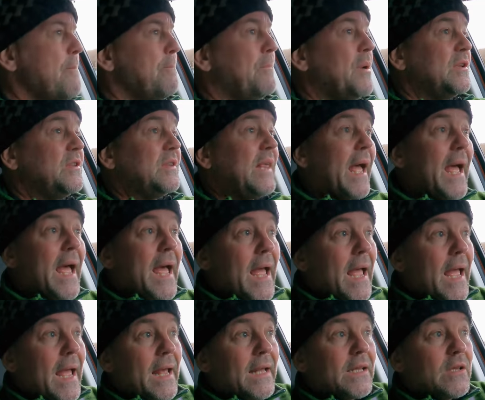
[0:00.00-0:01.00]
But
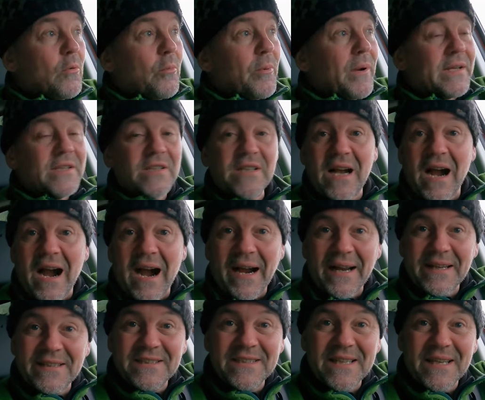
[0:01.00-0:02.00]
then the red
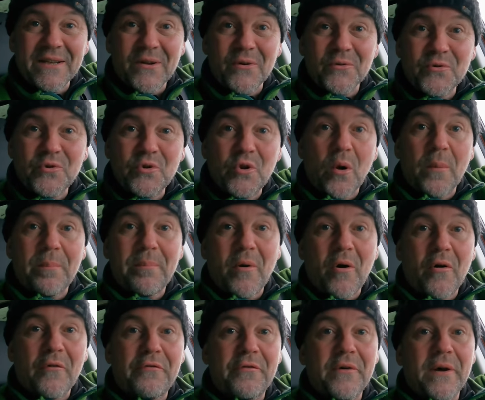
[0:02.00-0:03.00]
kite sat on top
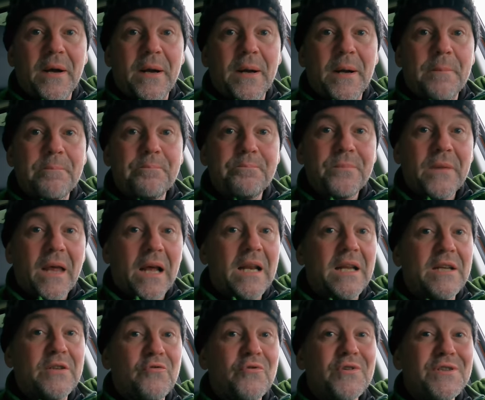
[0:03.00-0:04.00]
of an
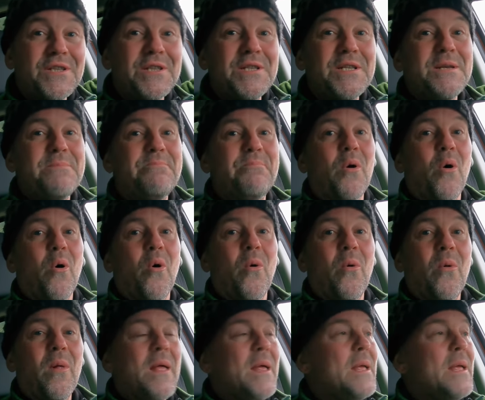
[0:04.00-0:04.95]
electricity pole,